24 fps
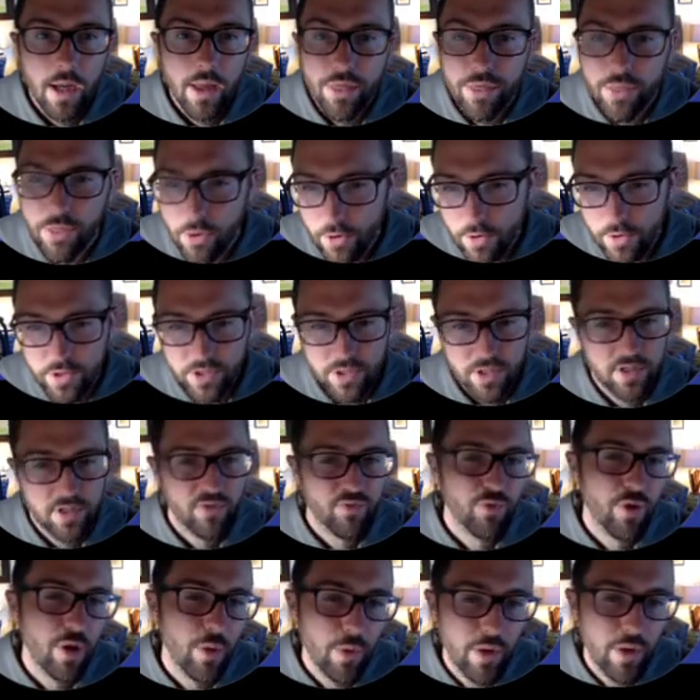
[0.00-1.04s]
thirst,
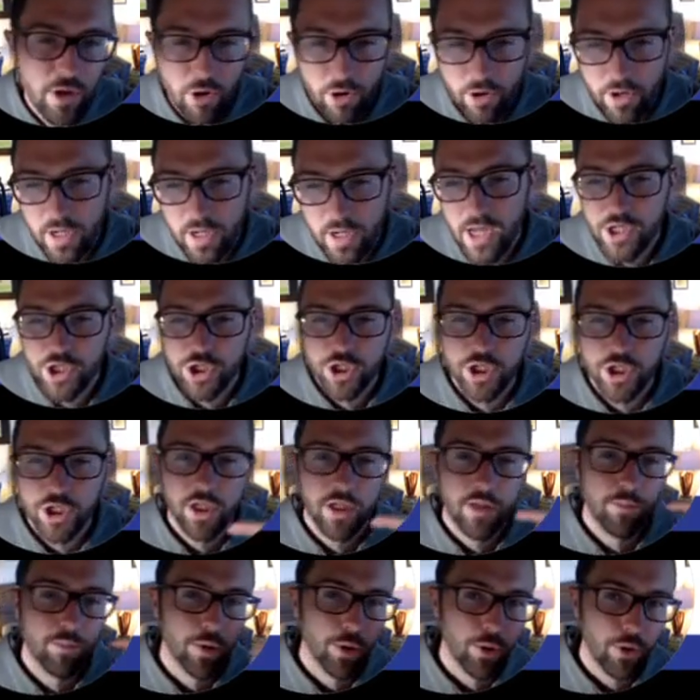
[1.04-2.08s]
frequent
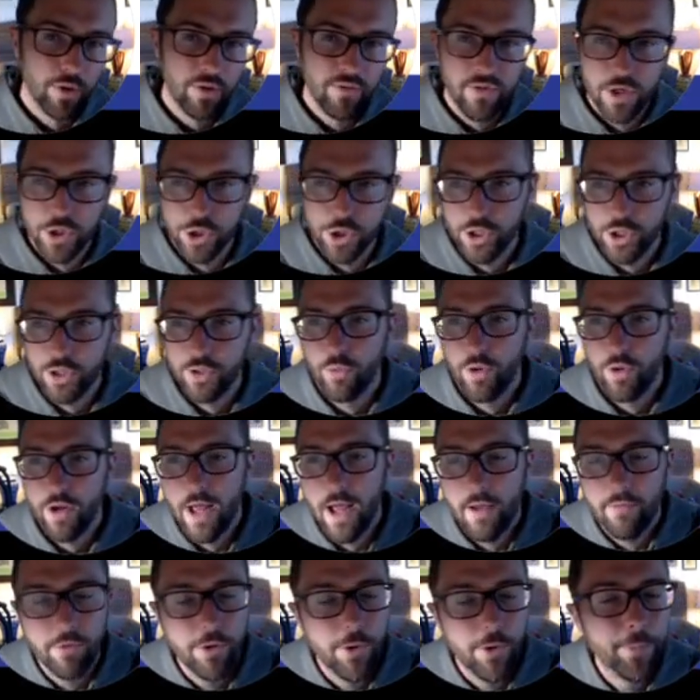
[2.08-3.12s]
urination, blurry vision, what
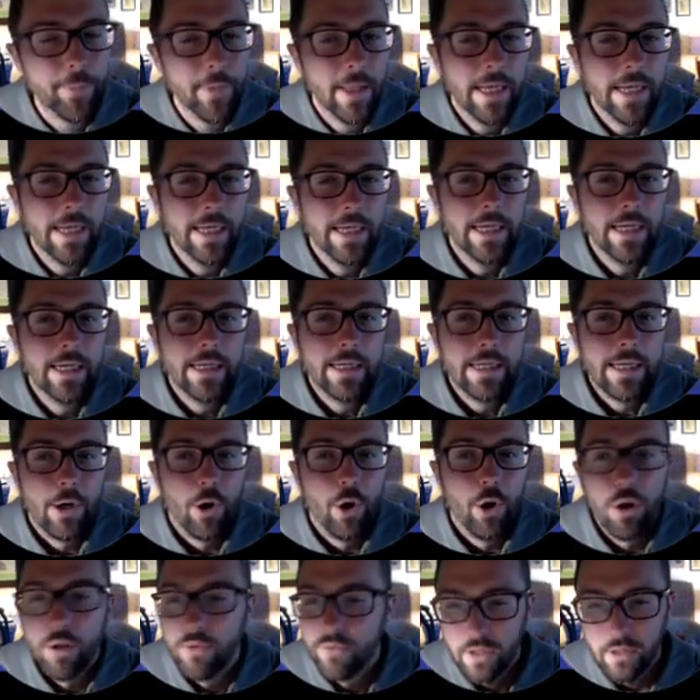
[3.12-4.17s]
have you,
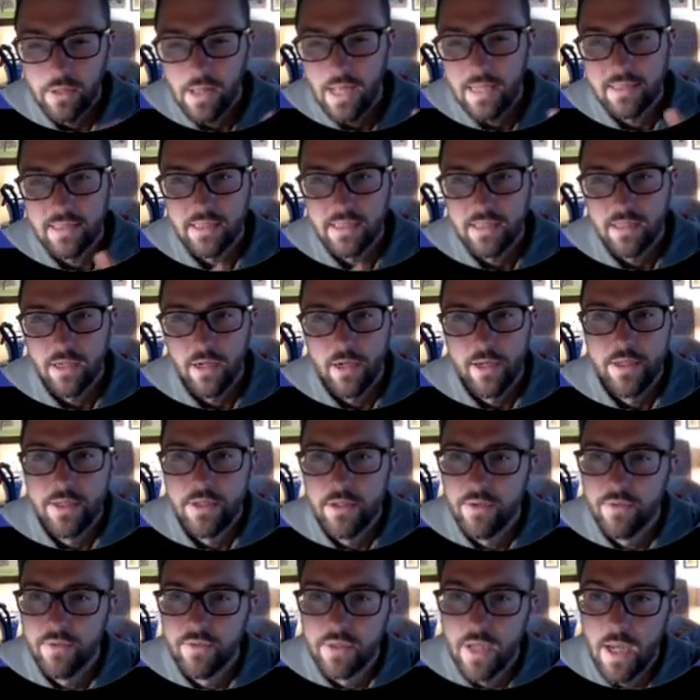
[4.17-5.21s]
all of the classic signs
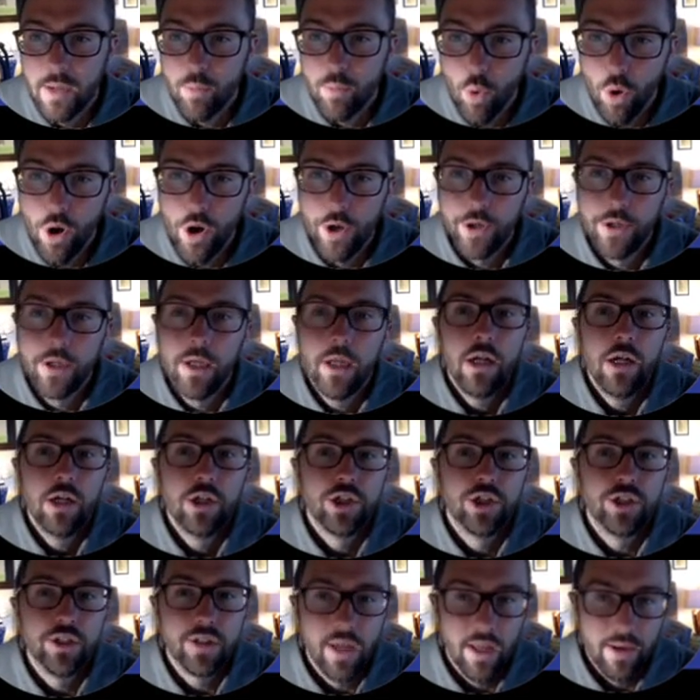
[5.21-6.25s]
of type 1.
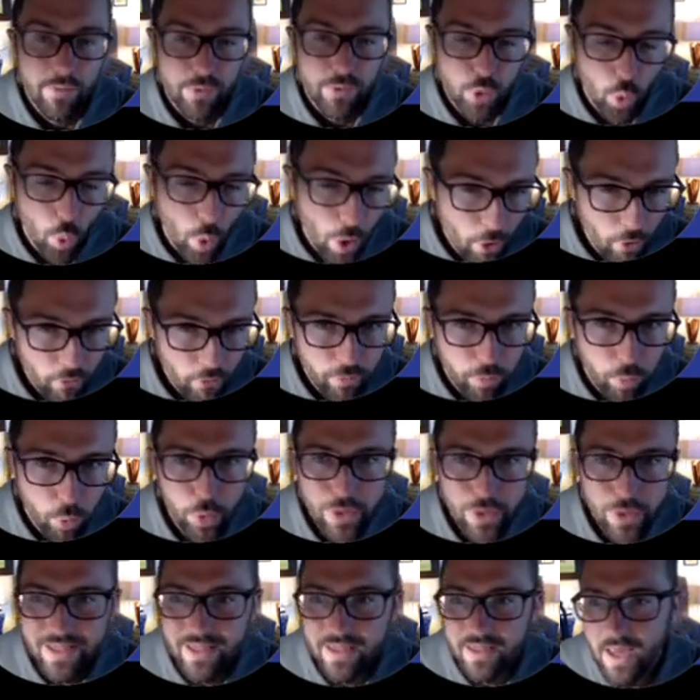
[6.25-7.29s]
She's got a
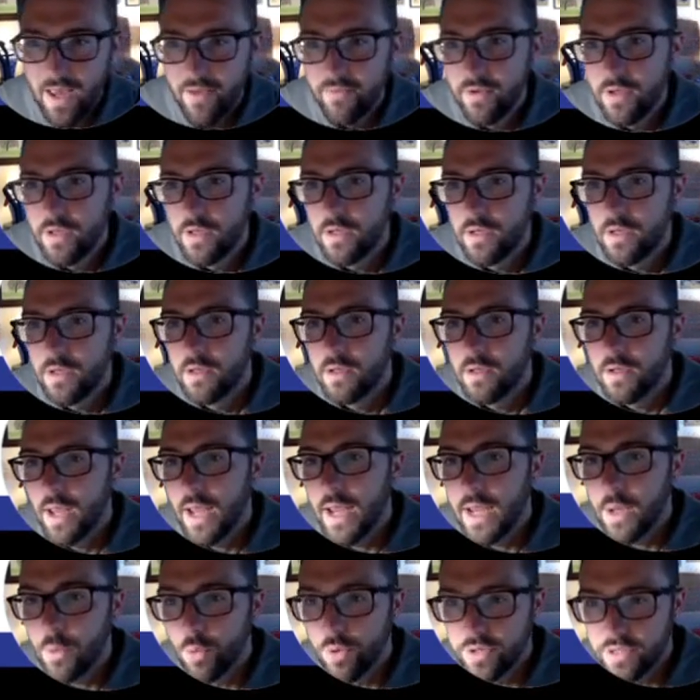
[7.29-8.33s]
12.7
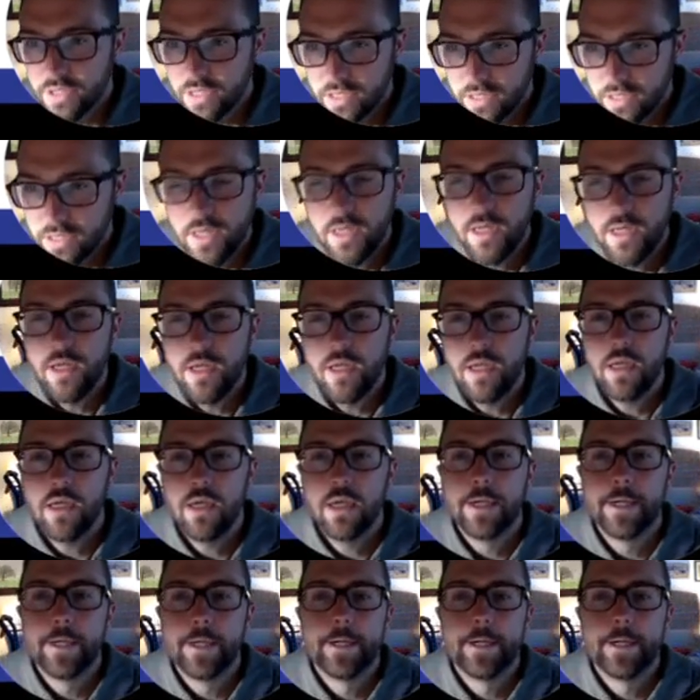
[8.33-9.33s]
A1C.